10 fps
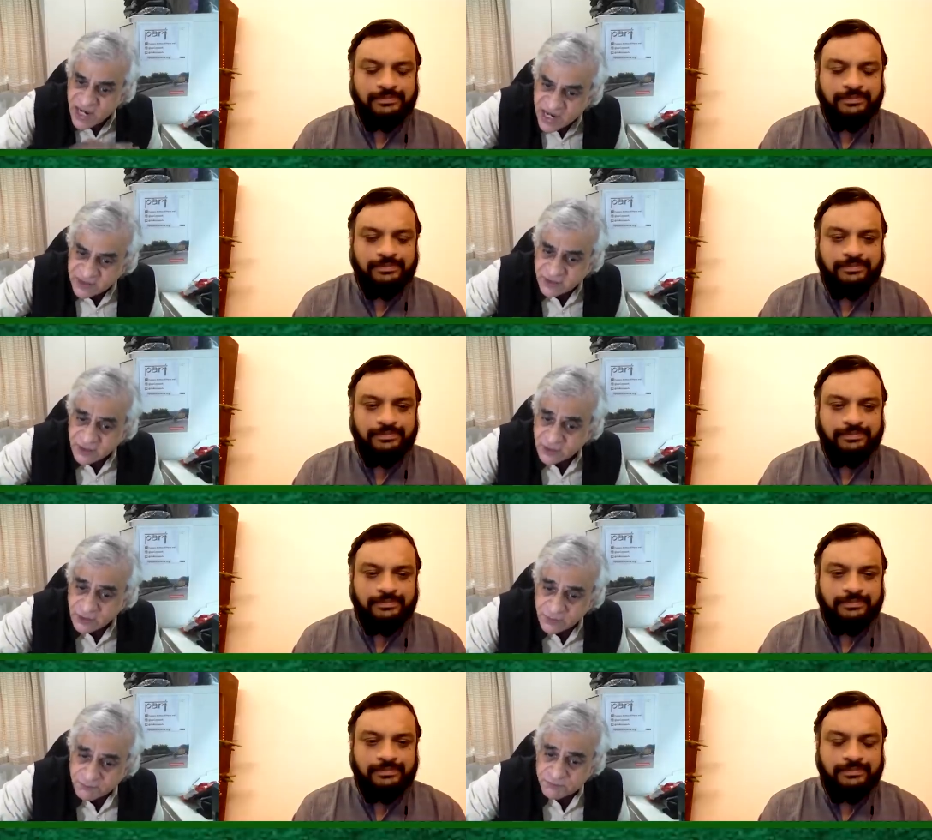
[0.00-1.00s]
Speaker 1: at
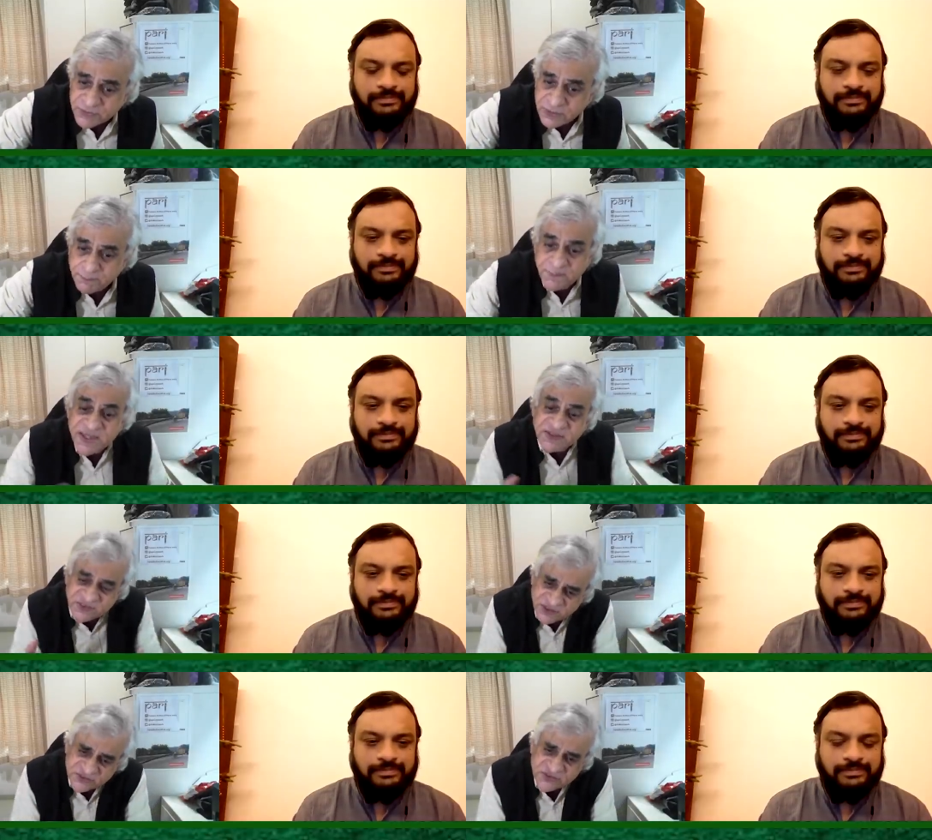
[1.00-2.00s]
the
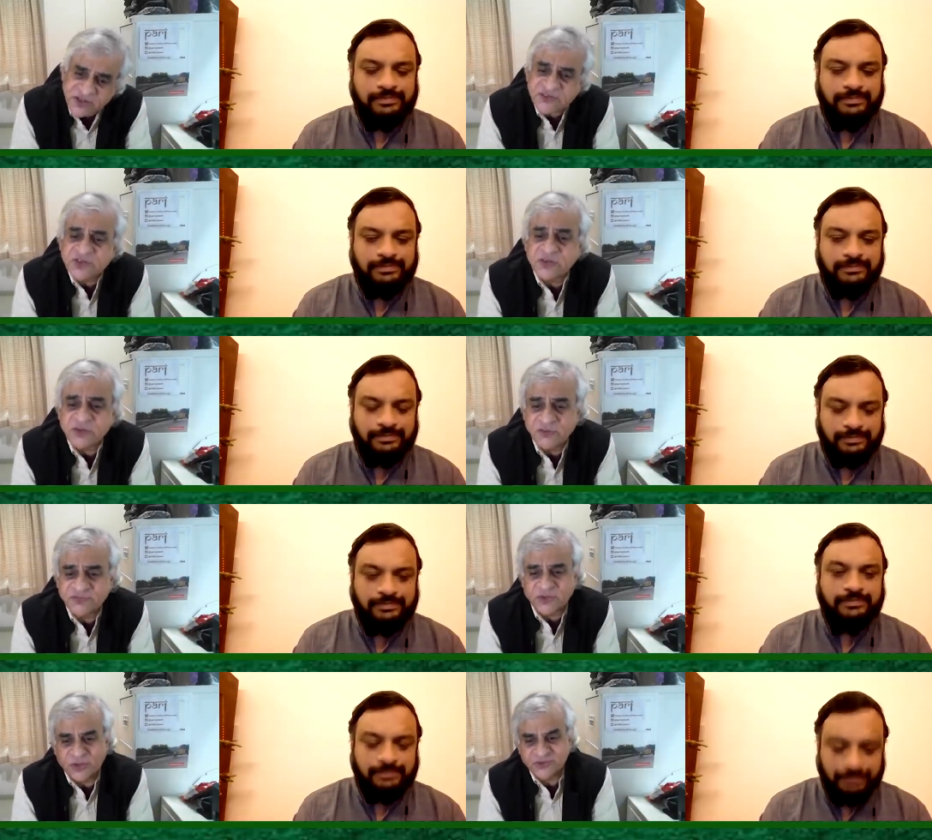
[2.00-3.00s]
basic structure of
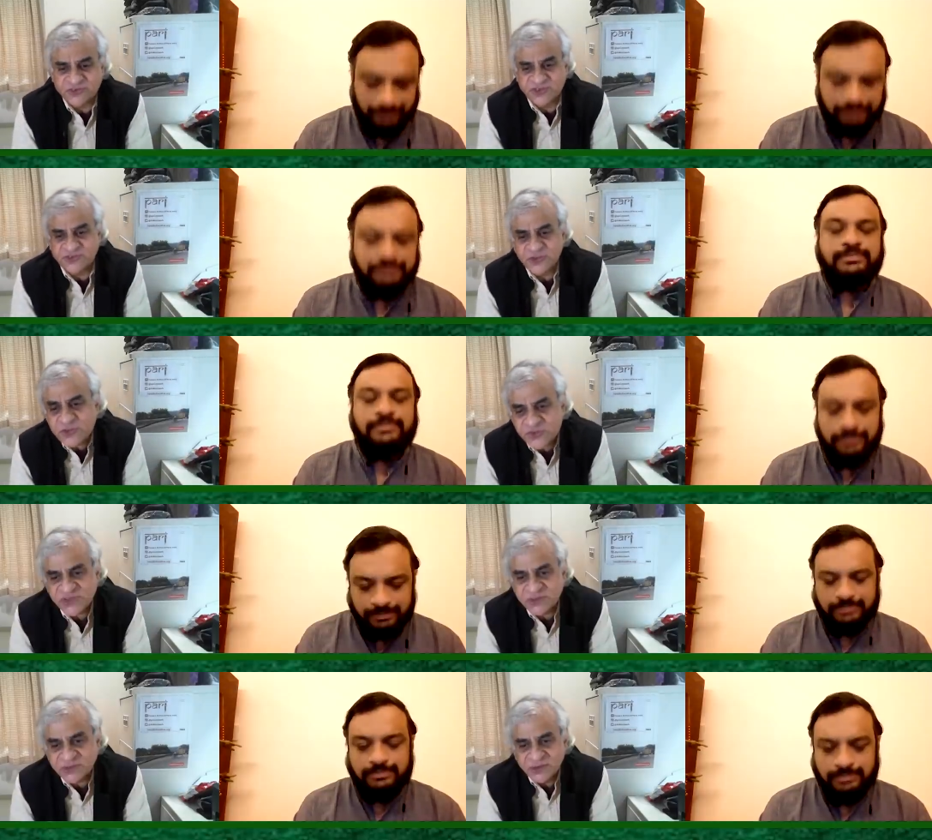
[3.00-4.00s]
the
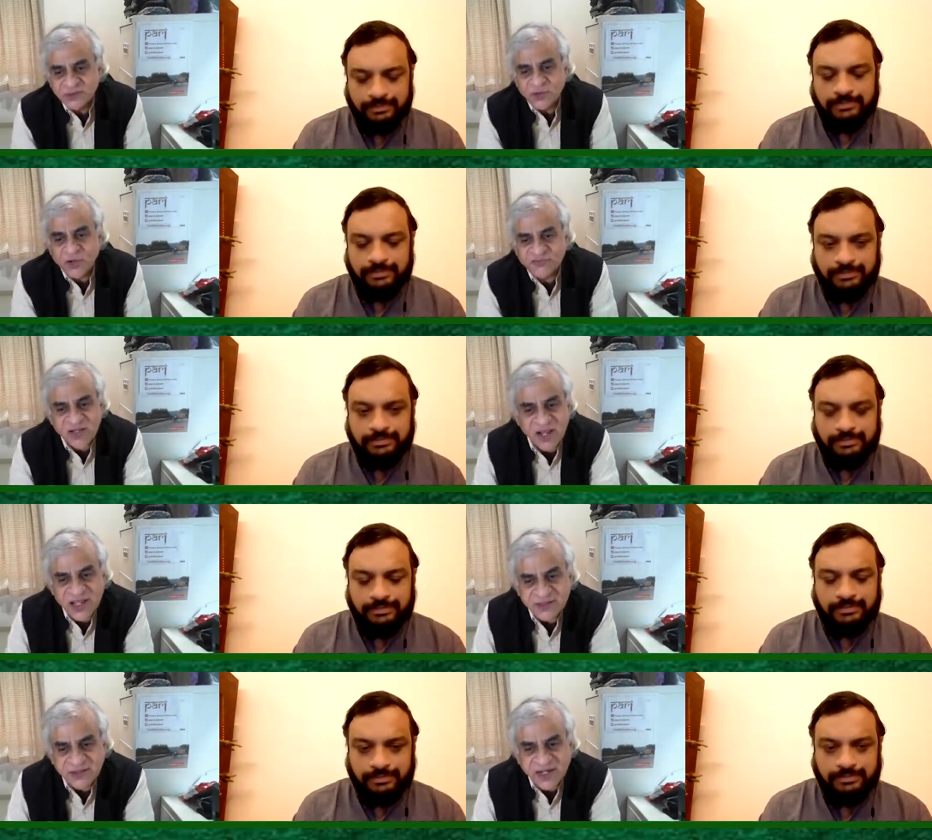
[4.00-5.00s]
Constitution of the
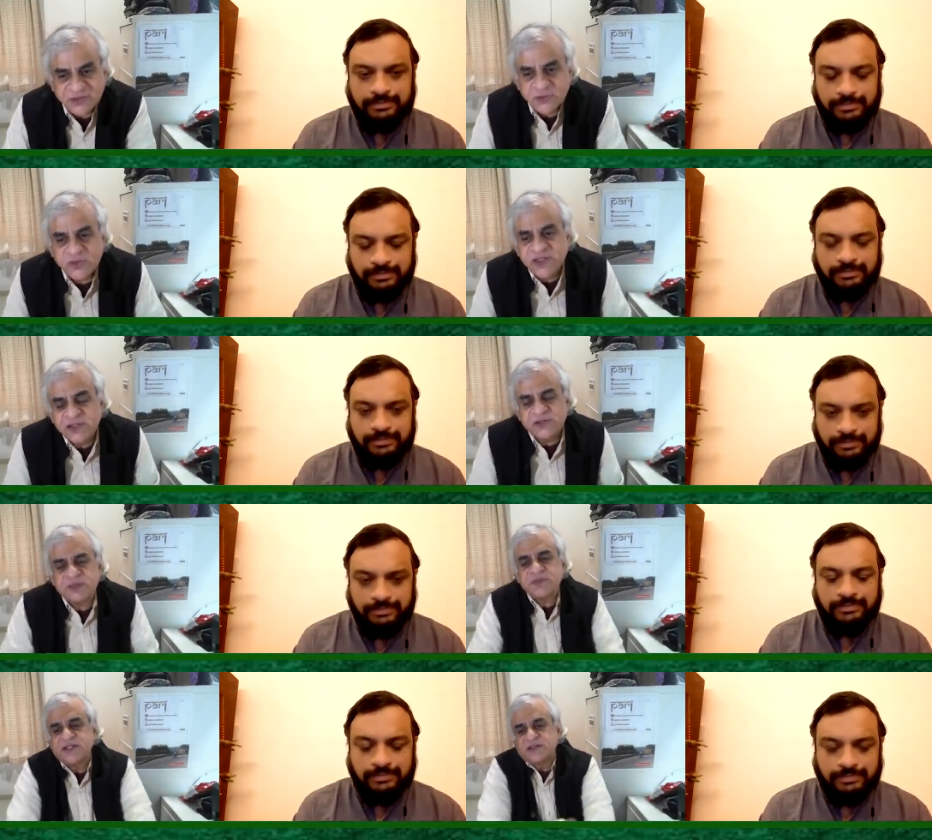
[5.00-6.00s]
right
Speaker 2: to legal
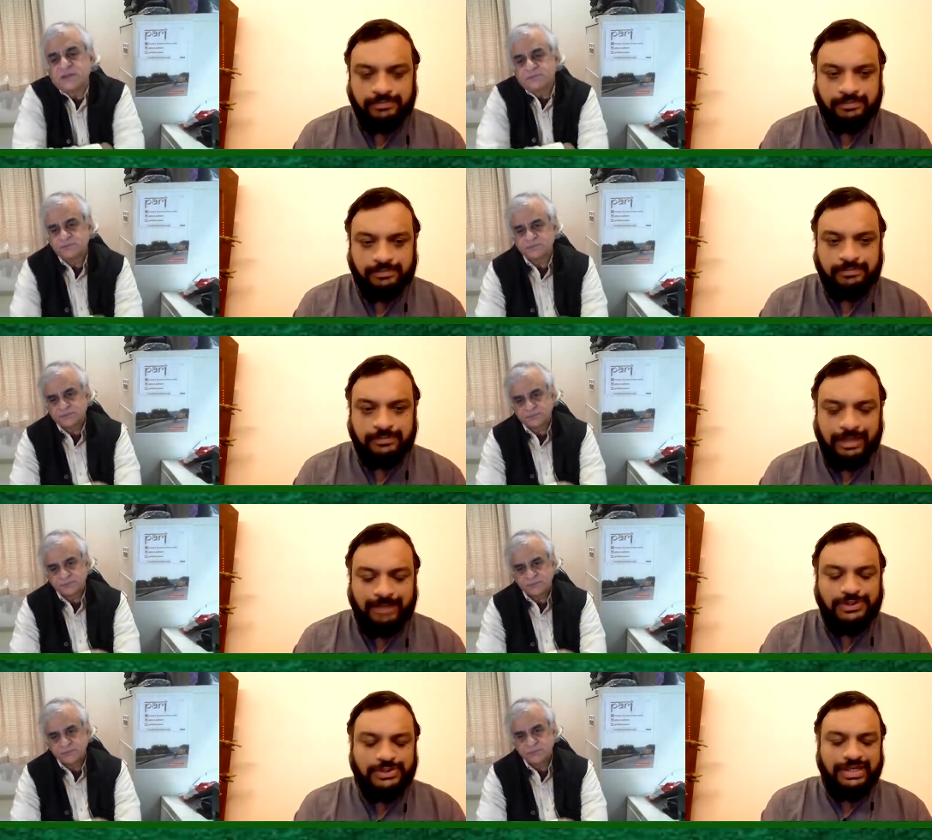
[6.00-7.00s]
remedy.
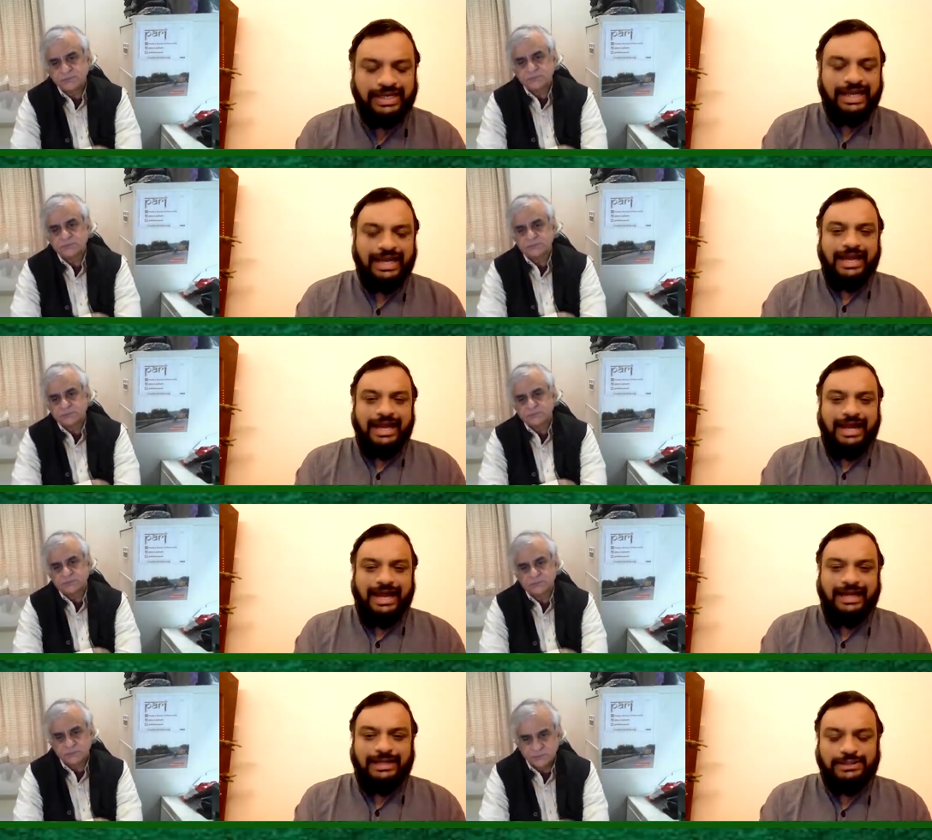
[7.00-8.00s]
Absolutely.
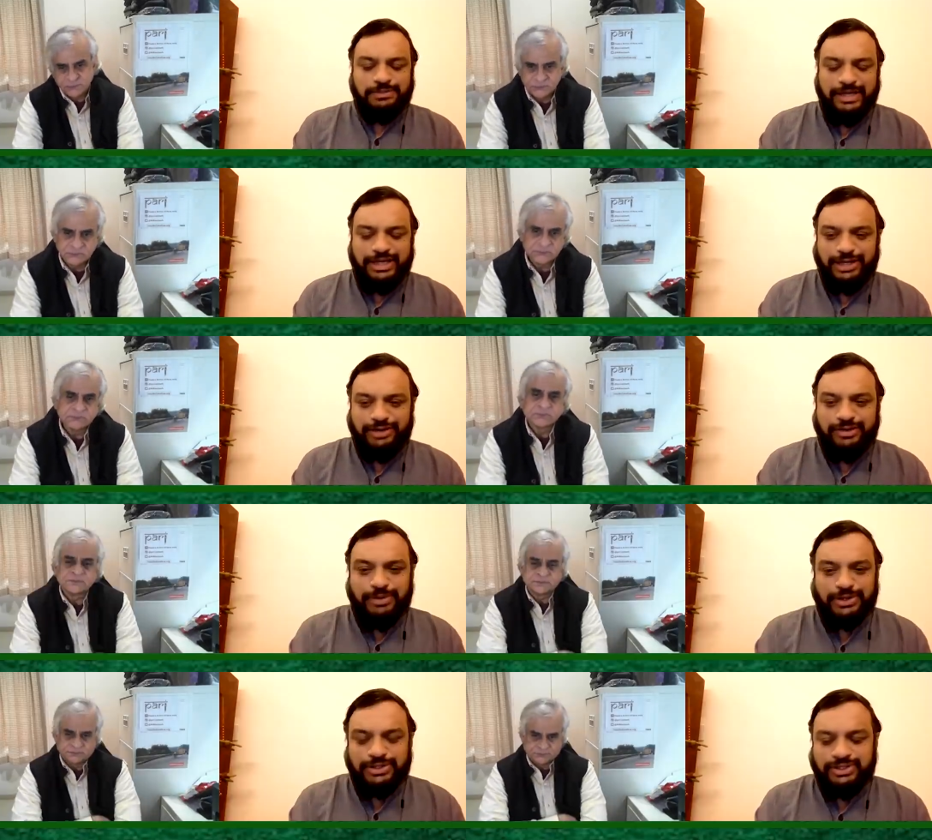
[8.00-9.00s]
And speaking of
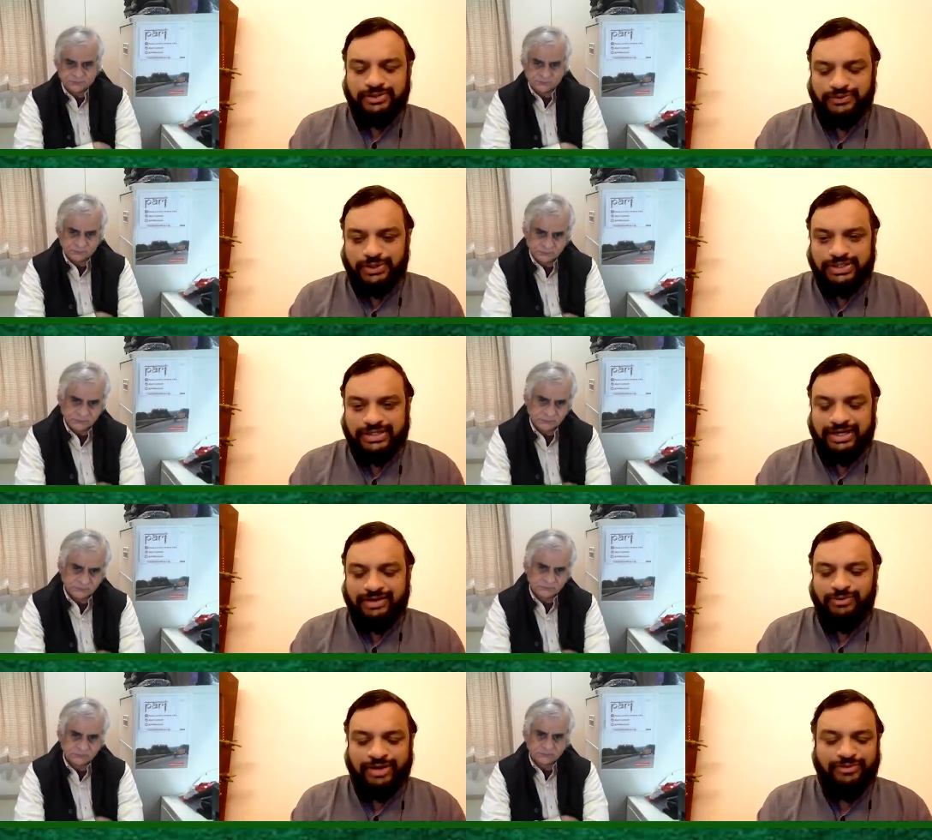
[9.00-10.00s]
democracy, of course,
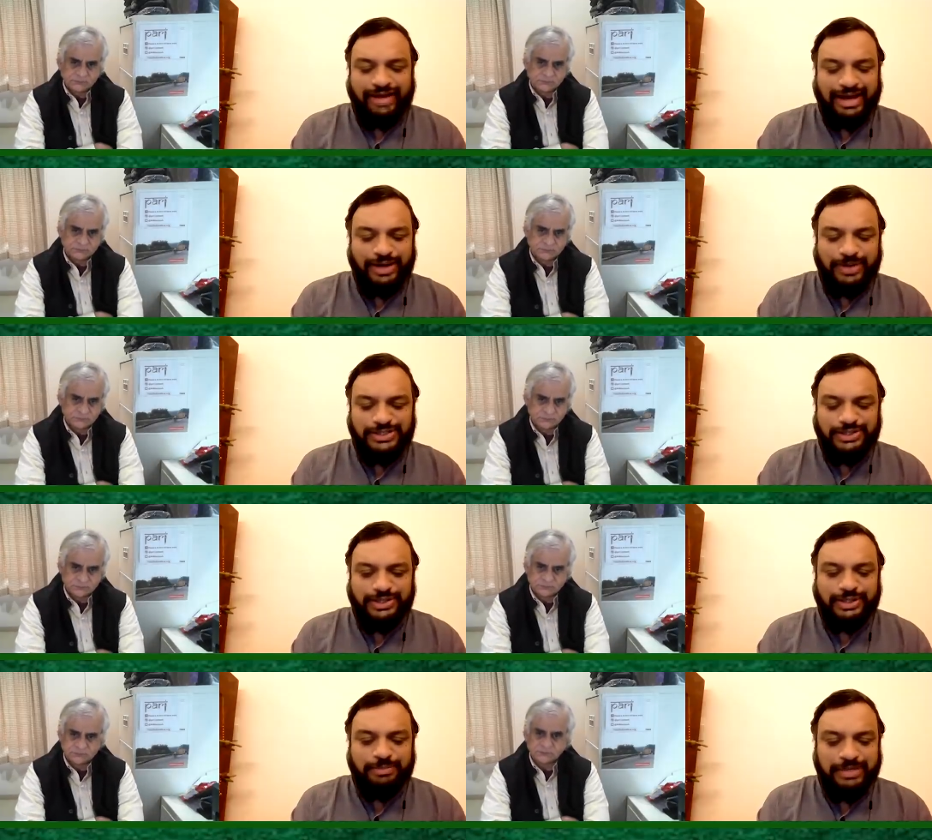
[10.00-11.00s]
one final question on the